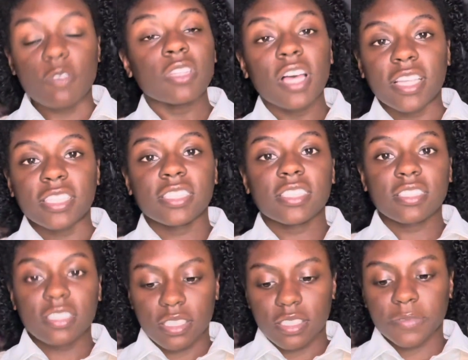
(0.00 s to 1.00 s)
lust.
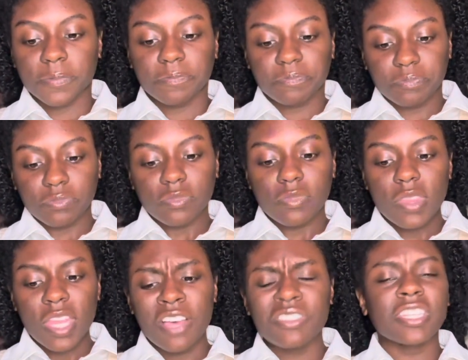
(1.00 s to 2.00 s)

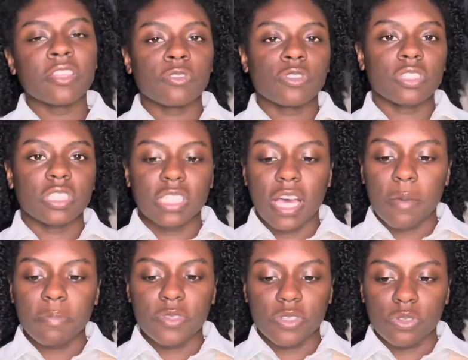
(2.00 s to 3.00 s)
I'll say those are the top
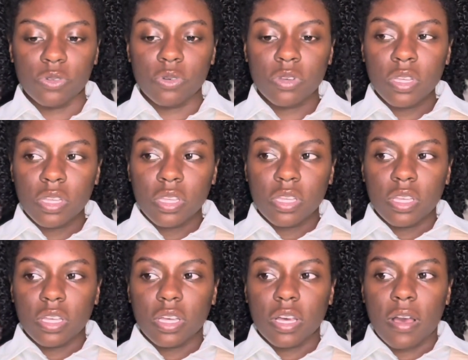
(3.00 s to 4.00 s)
two.
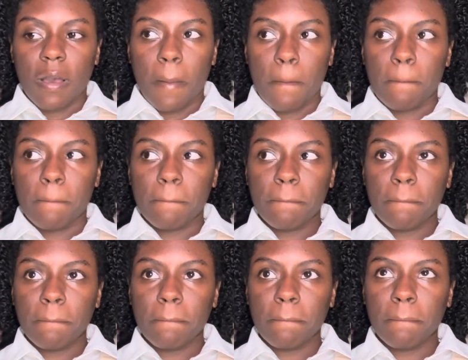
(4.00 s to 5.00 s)
Um,
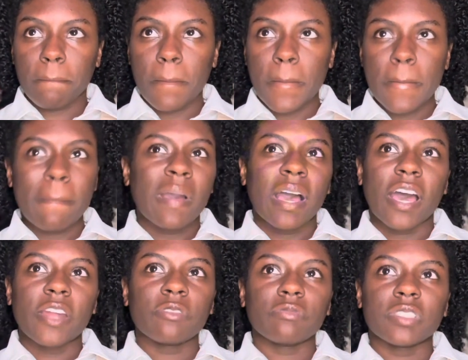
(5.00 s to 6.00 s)
I
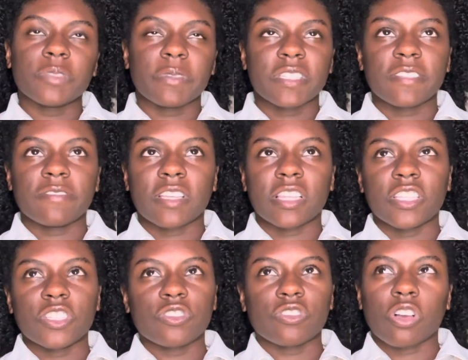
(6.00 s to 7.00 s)
don't specifically
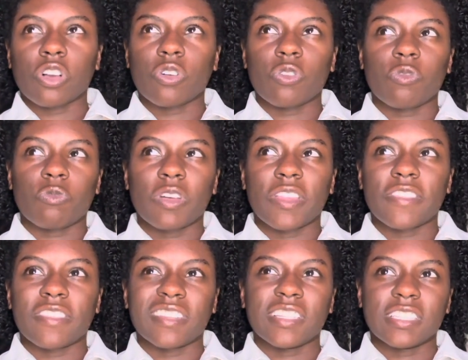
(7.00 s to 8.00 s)
struggle with
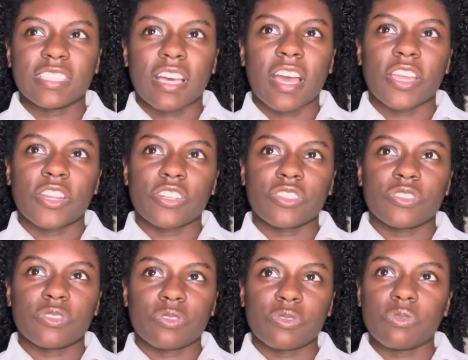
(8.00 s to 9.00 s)
the desire
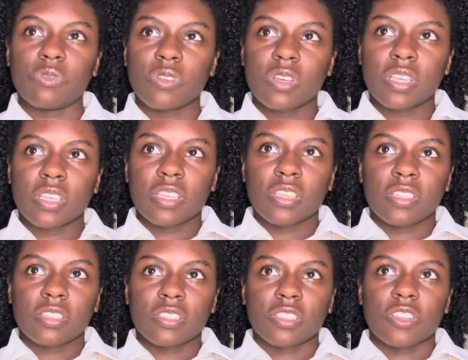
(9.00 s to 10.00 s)
to,
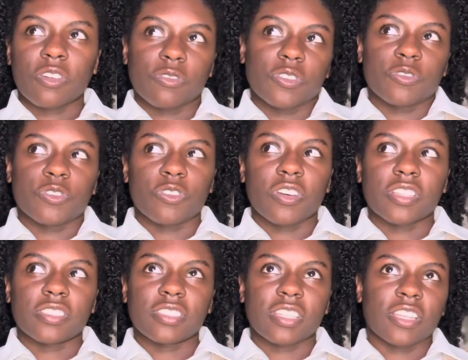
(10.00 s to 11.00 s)
do
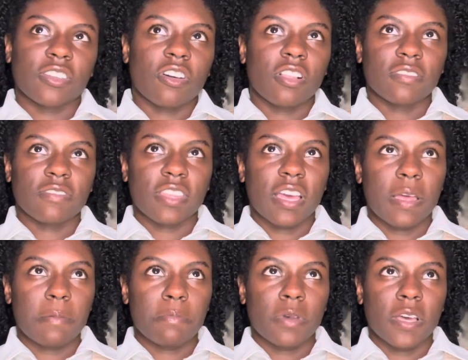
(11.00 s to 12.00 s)
drugs and all of that,
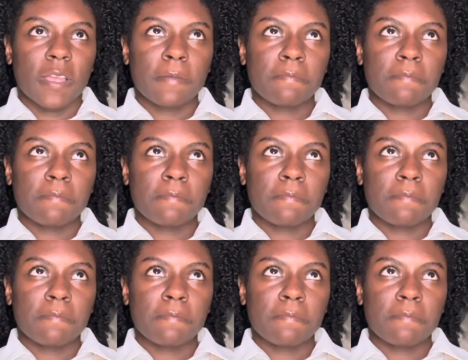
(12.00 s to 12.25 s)
but